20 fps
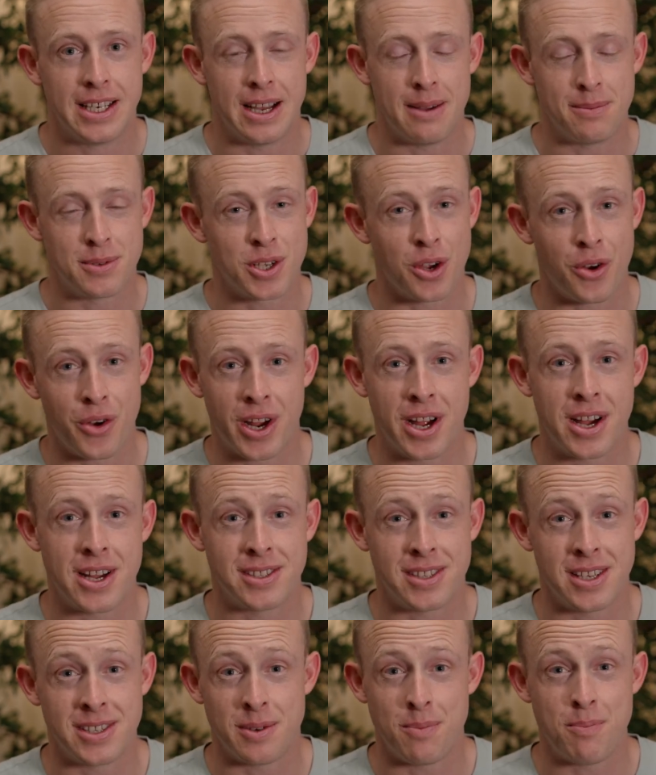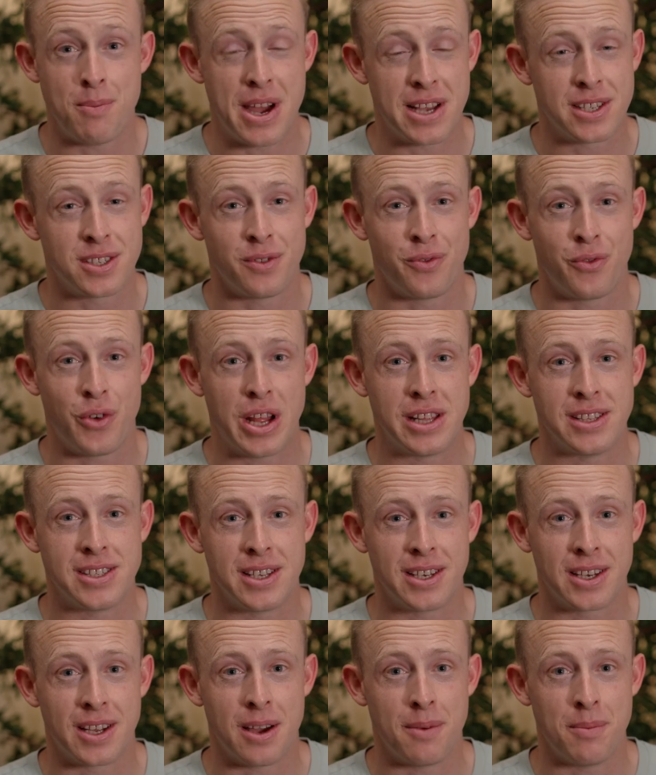I'm sorry, guys, there's a massive rant
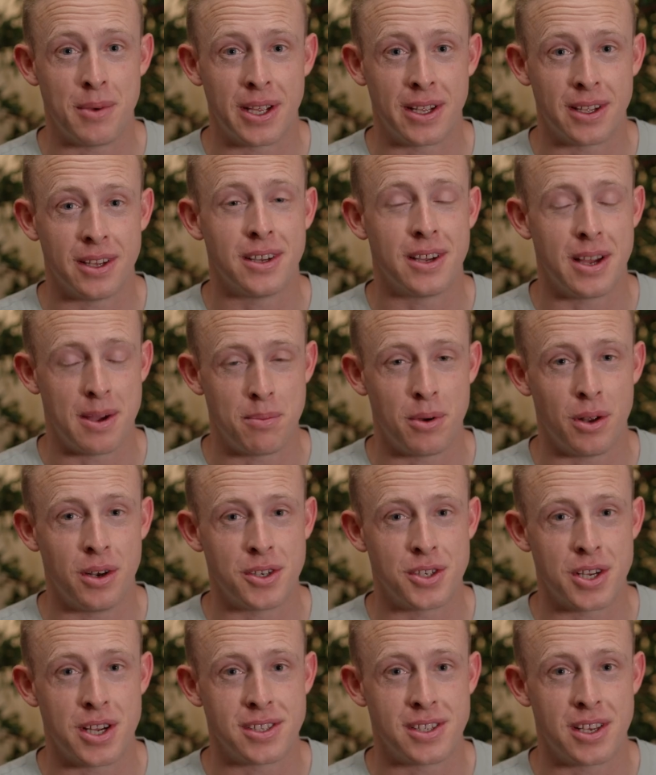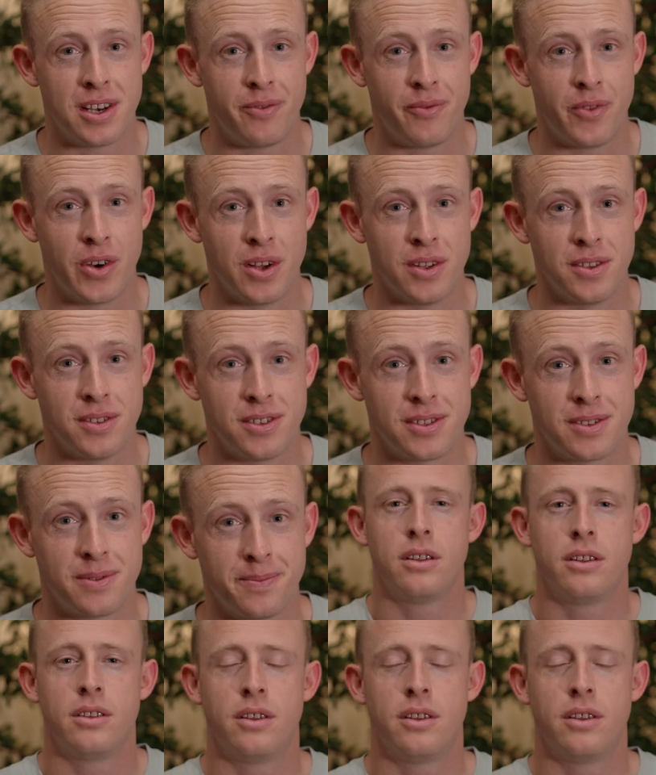incoming. I apologize in advance.